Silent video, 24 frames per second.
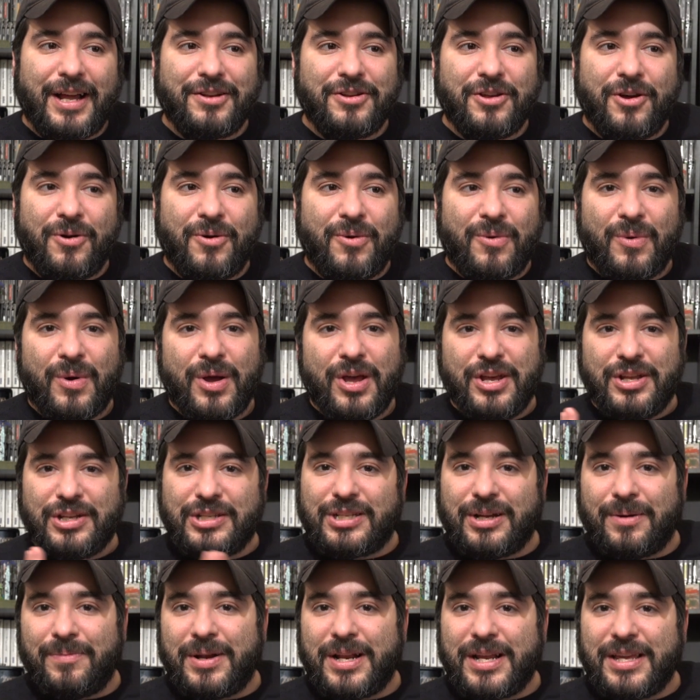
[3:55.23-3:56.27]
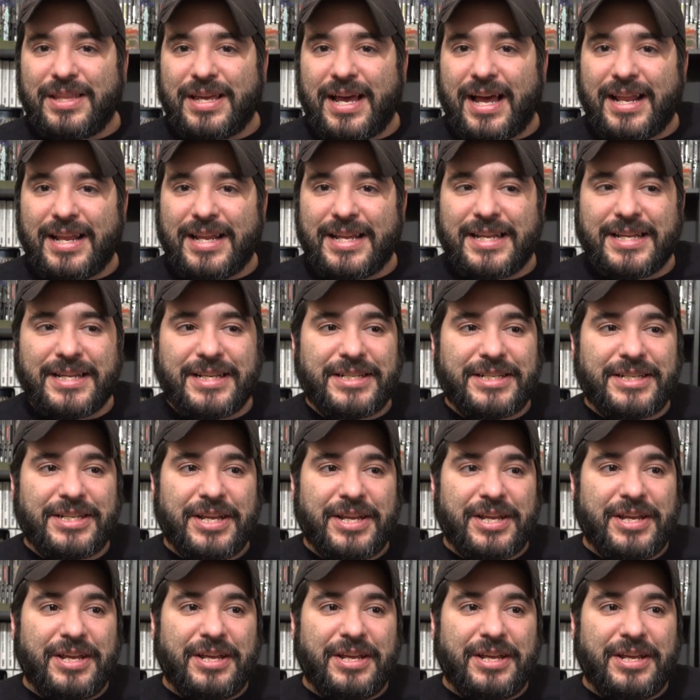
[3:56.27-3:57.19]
know somebody that is